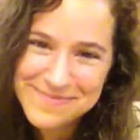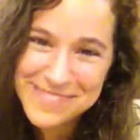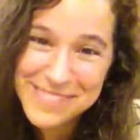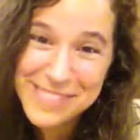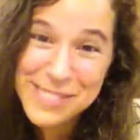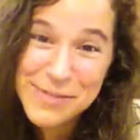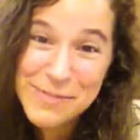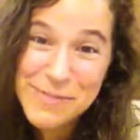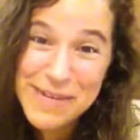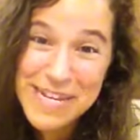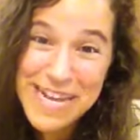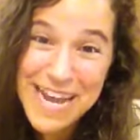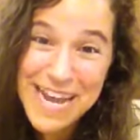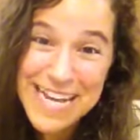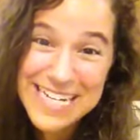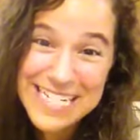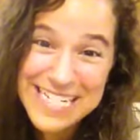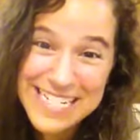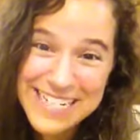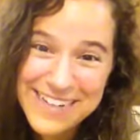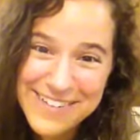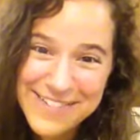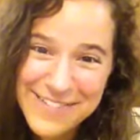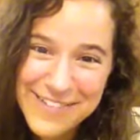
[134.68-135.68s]
To be
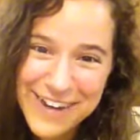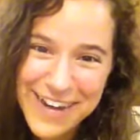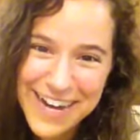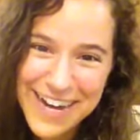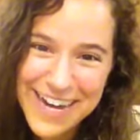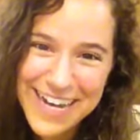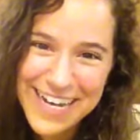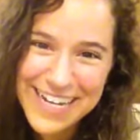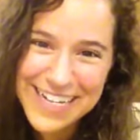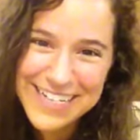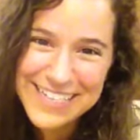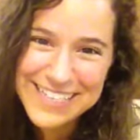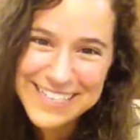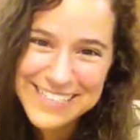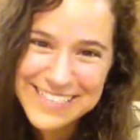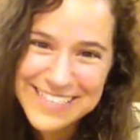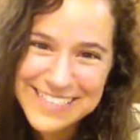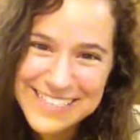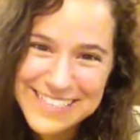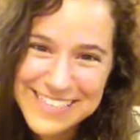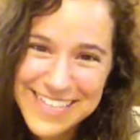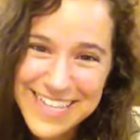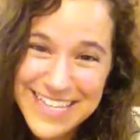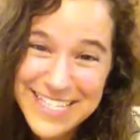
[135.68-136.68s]
identified
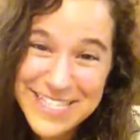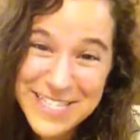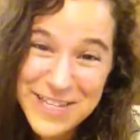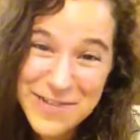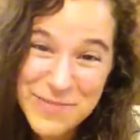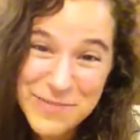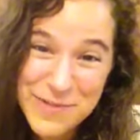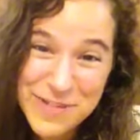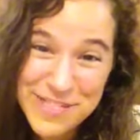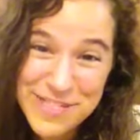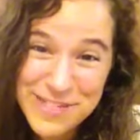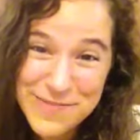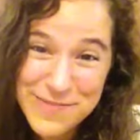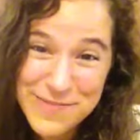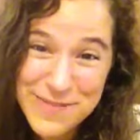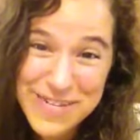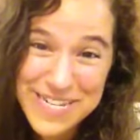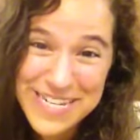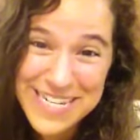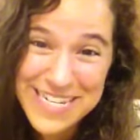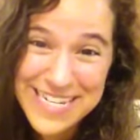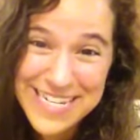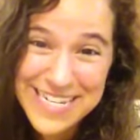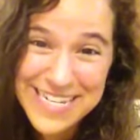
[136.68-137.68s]
as someone's
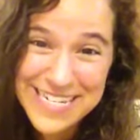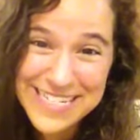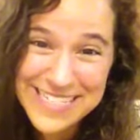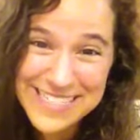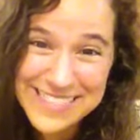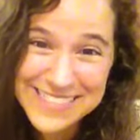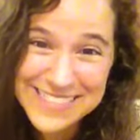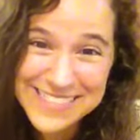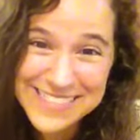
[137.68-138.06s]
Binky,